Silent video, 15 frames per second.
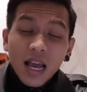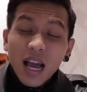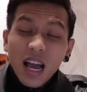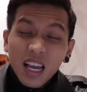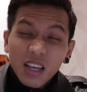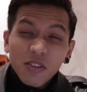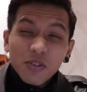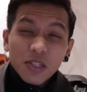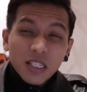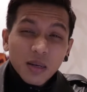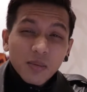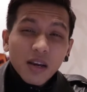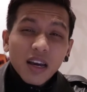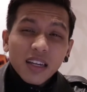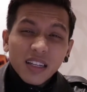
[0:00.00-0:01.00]
I'll give you
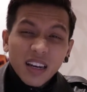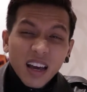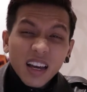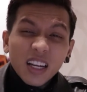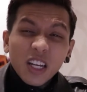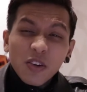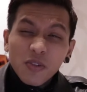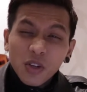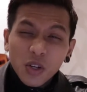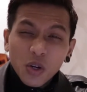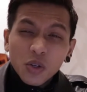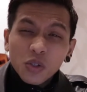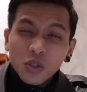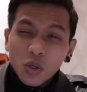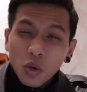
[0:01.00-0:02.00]
some guideline if you
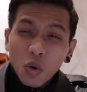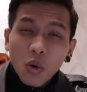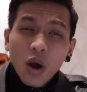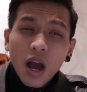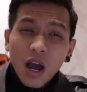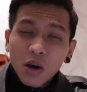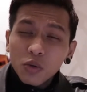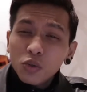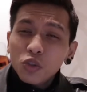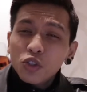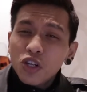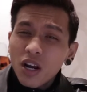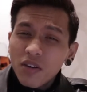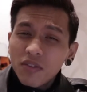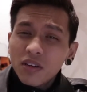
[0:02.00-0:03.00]
don't know how to
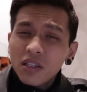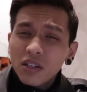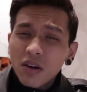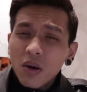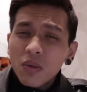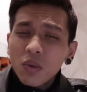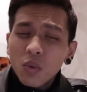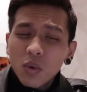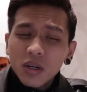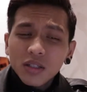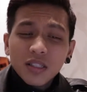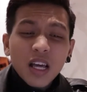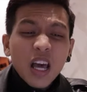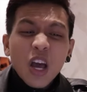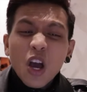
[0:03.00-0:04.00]
travel around the
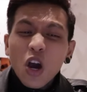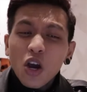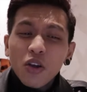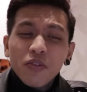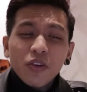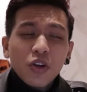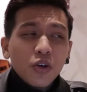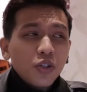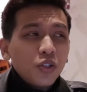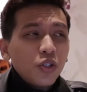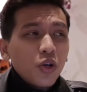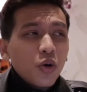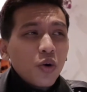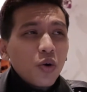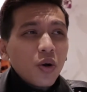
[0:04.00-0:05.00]
world, or if you don't
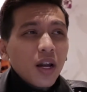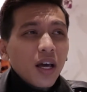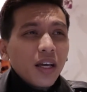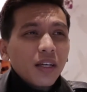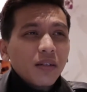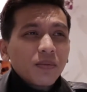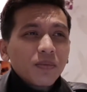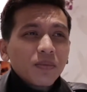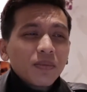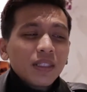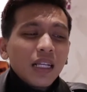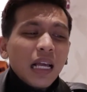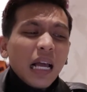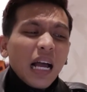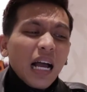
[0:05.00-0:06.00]
know like
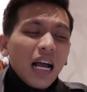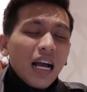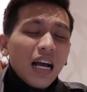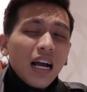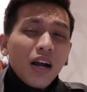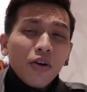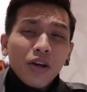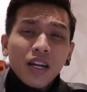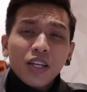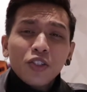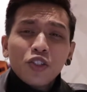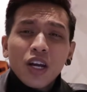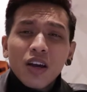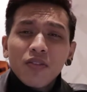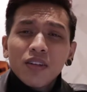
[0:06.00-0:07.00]
how can I
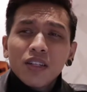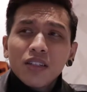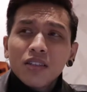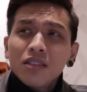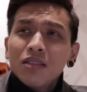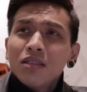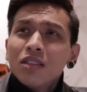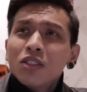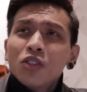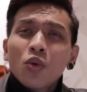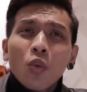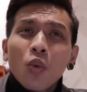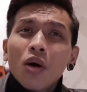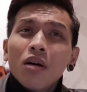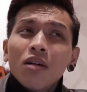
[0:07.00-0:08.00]
travel the
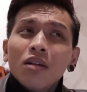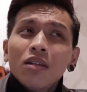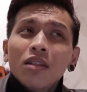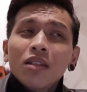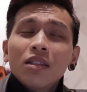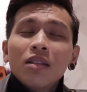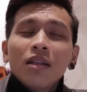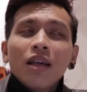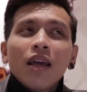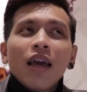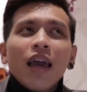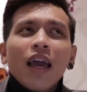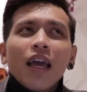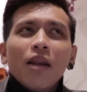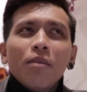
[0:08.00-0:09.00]
world
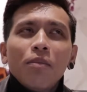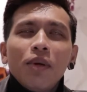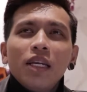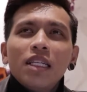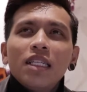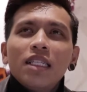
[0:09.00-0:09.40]
and be